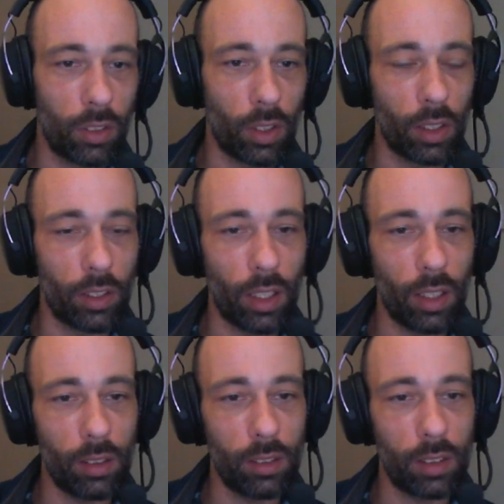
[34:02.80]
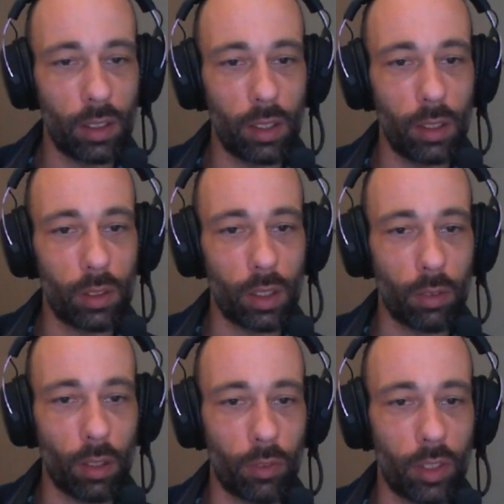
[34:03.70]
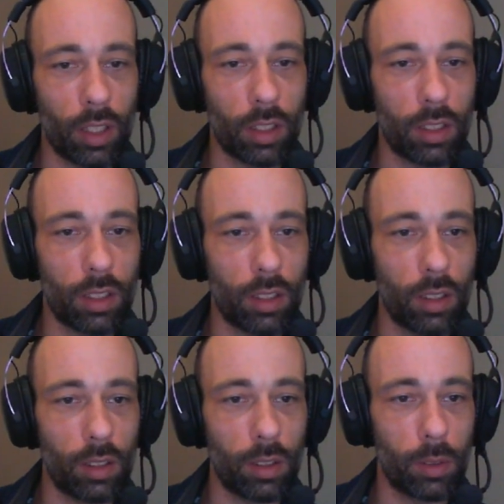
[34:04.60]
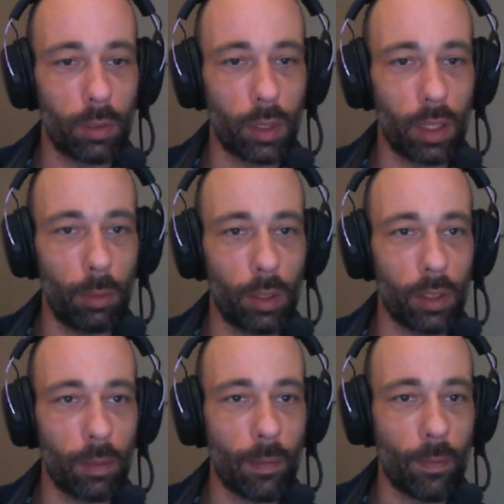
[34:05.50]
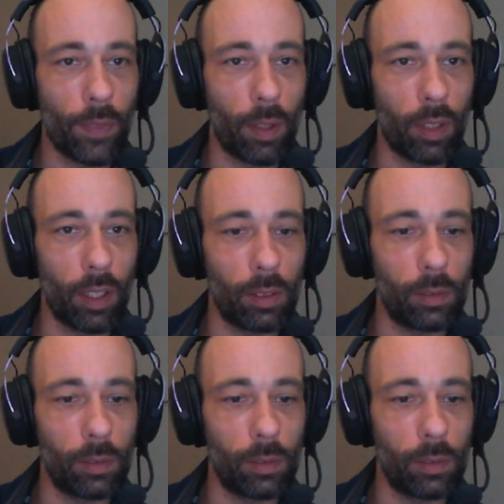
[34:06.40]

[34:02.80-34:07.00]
drill down, so I use F6 and my keyboard. There we go.